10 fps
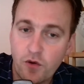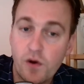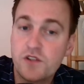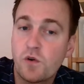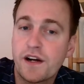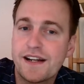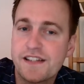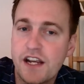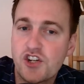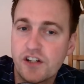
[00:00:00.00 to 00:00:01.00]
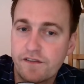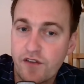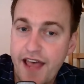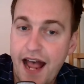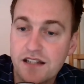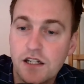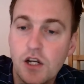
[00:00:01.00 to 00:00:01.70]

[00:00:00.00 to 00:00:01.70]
Thorns organization for that.